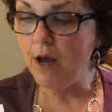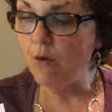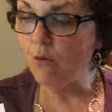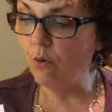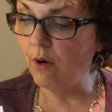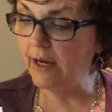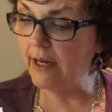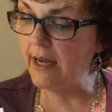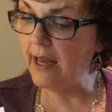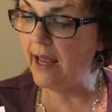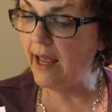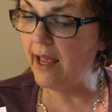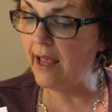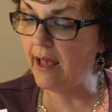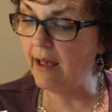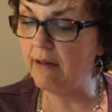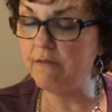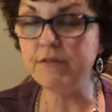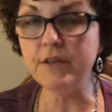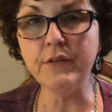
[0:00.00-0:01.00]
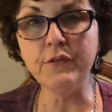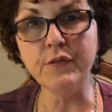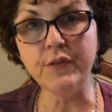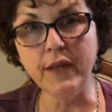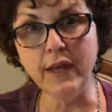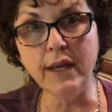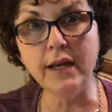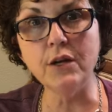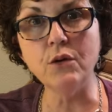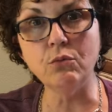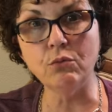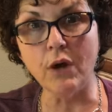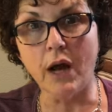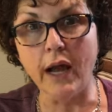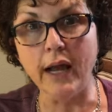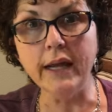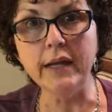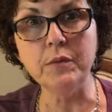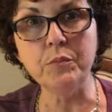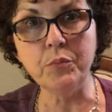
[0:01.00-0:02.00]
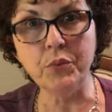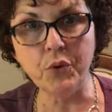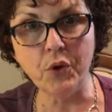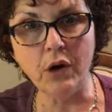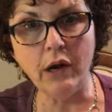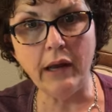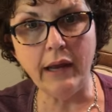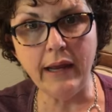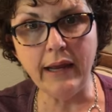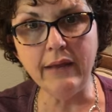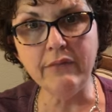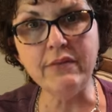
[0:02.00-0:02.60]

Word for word: we're going to have the think, write, and pray.